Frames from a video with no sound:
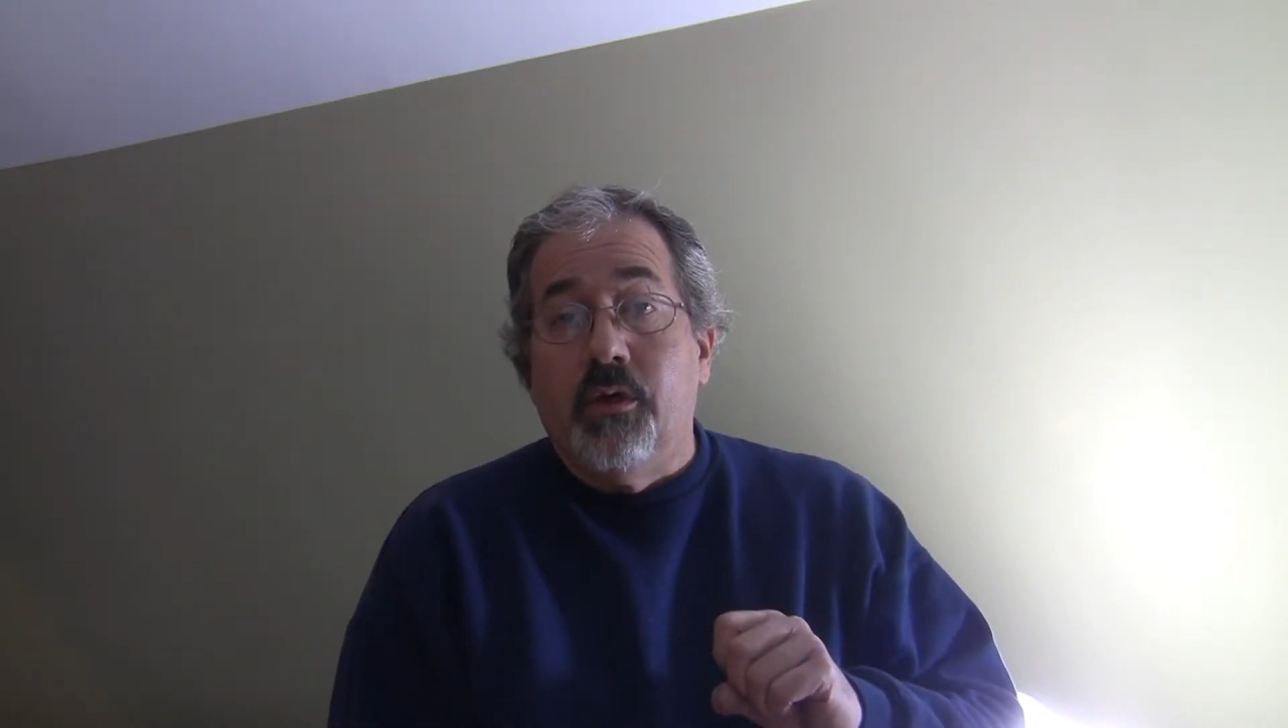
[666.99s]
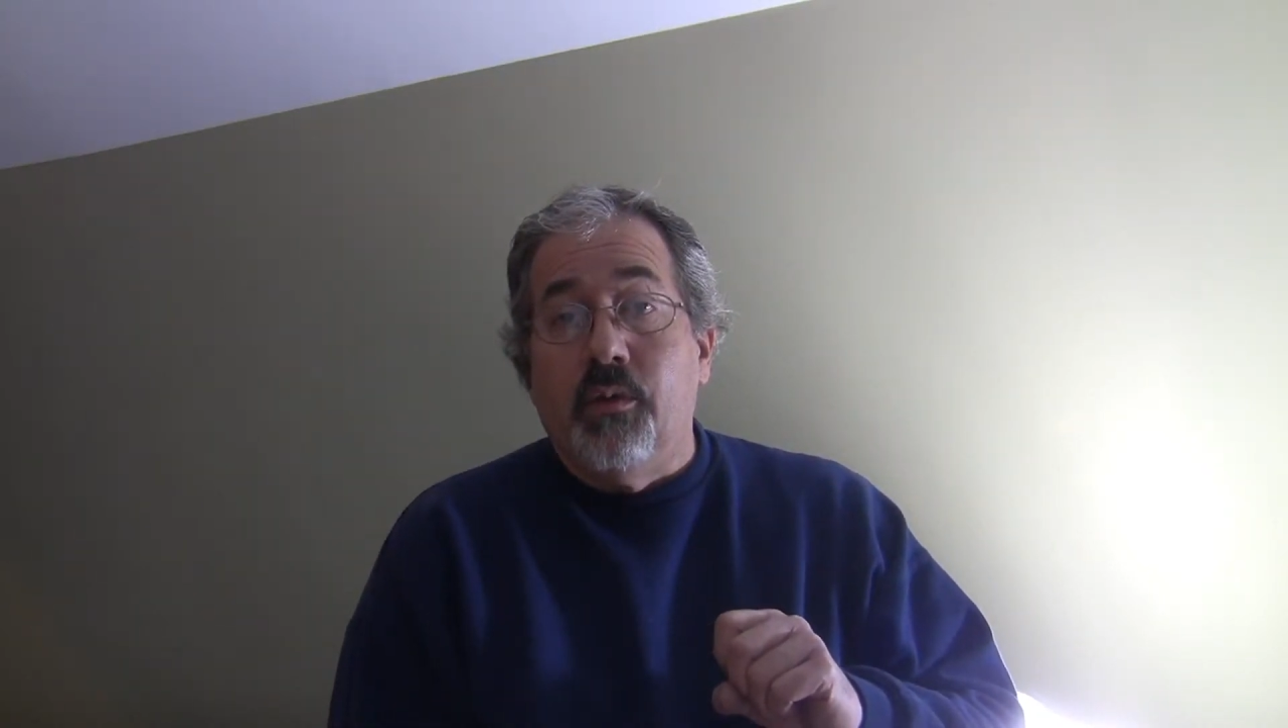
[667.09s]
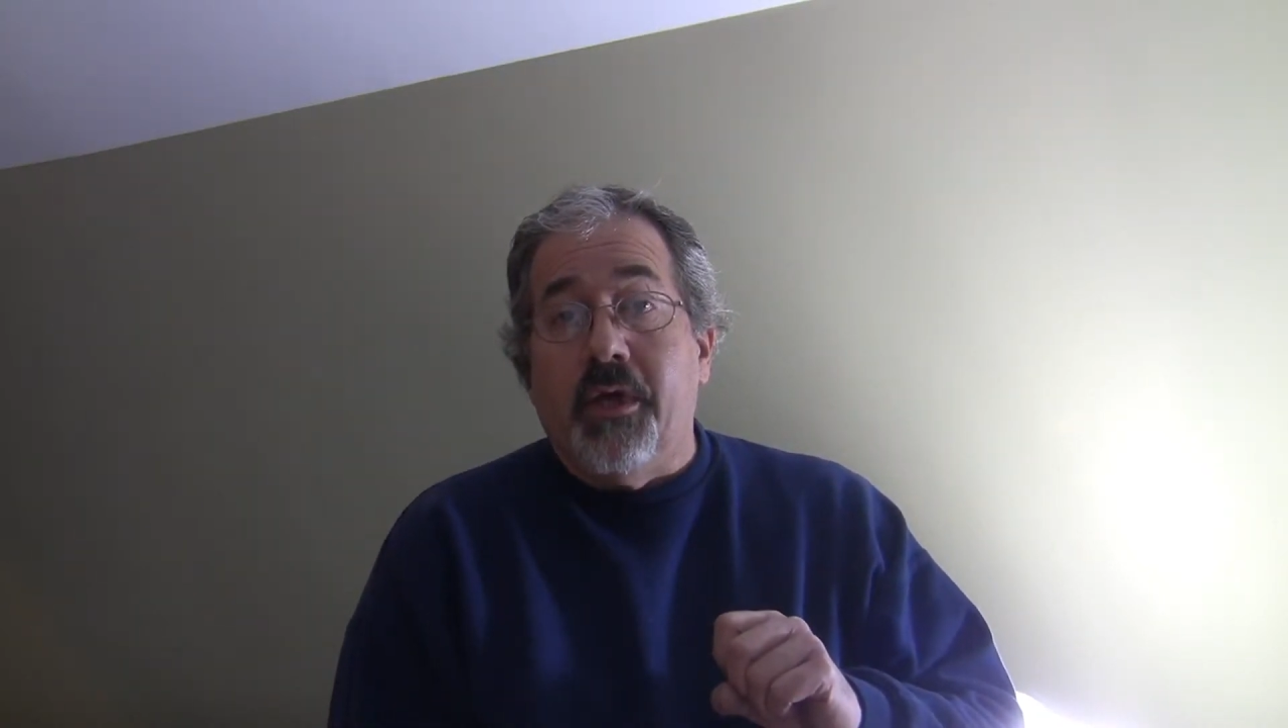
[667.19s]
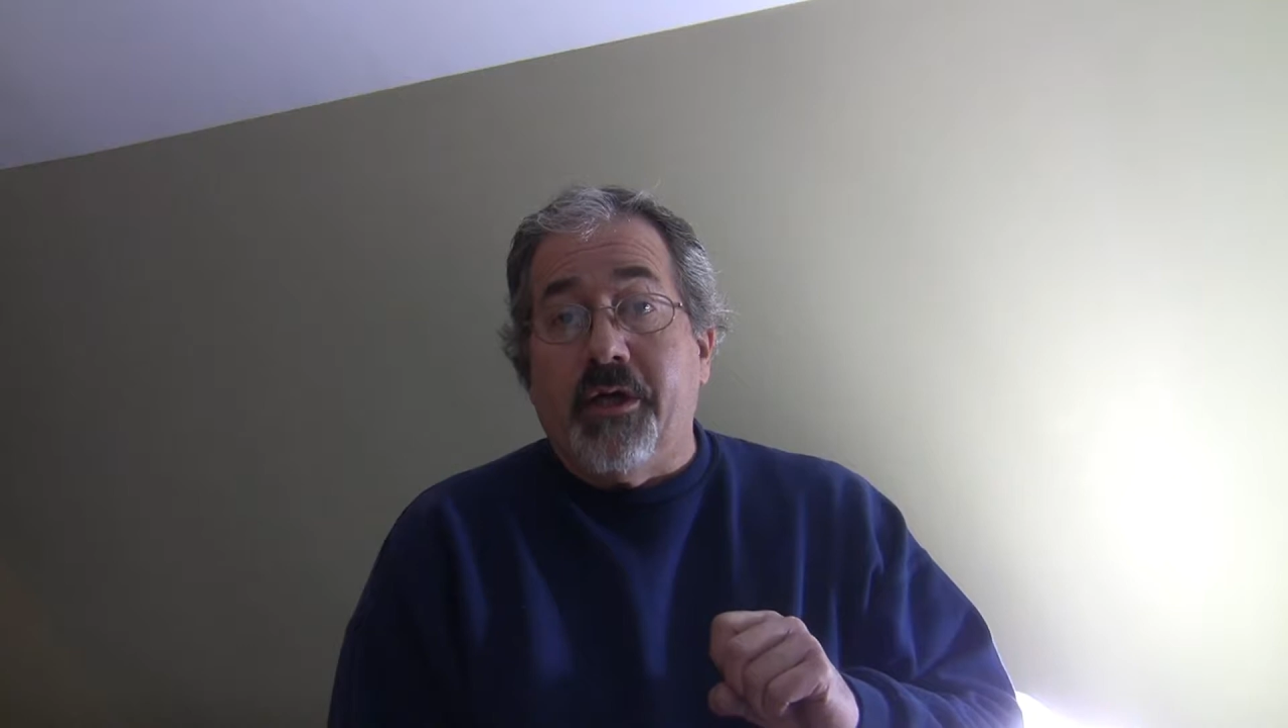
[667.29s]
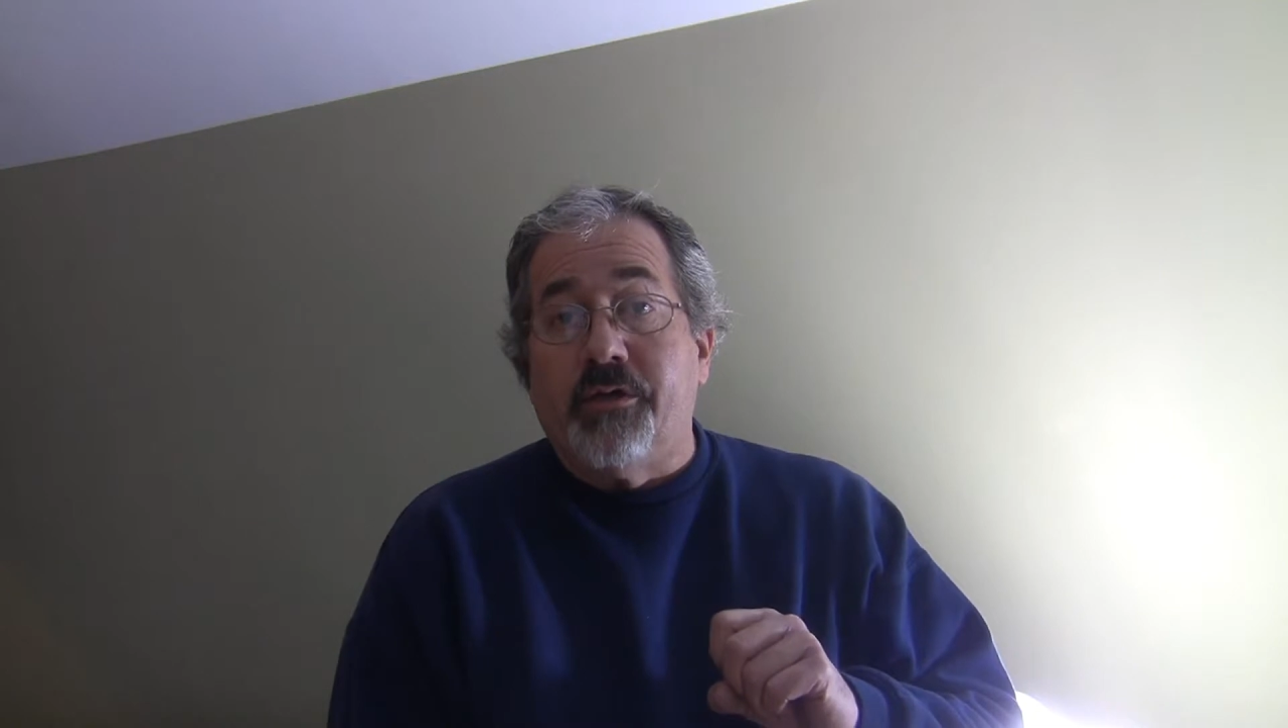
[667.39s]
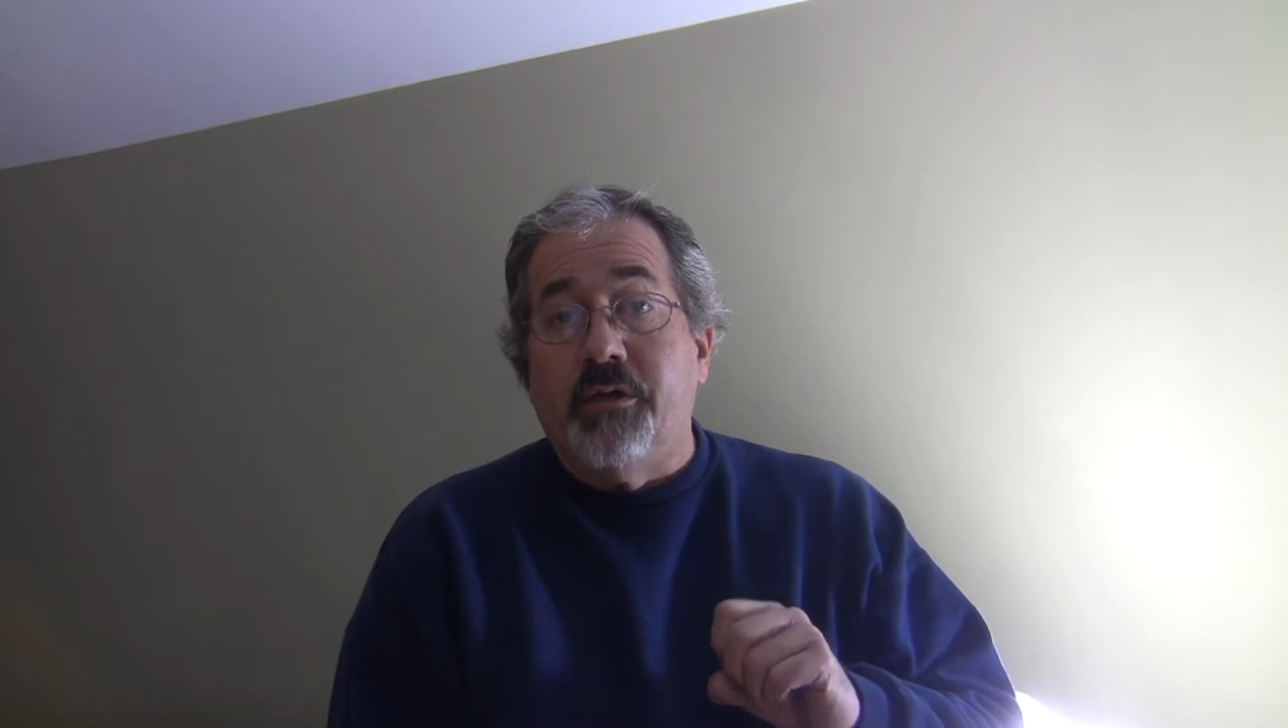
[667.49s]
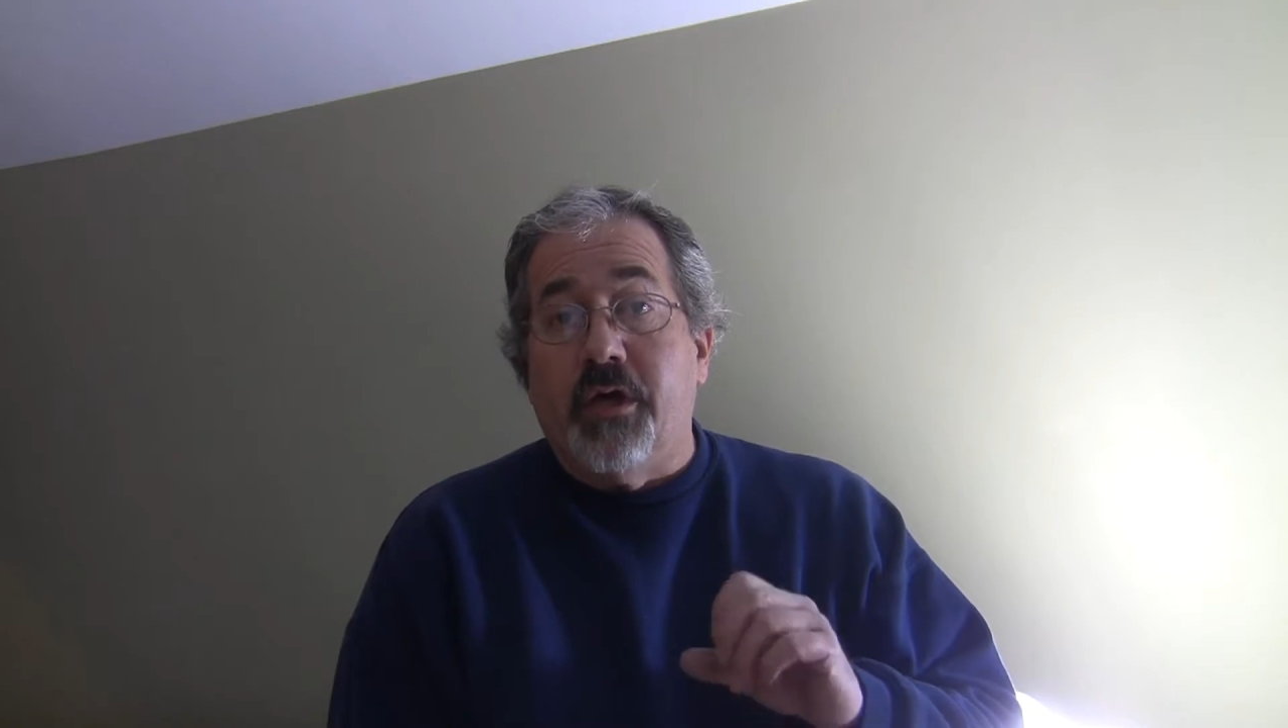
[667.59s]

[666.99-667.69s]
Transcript: will actually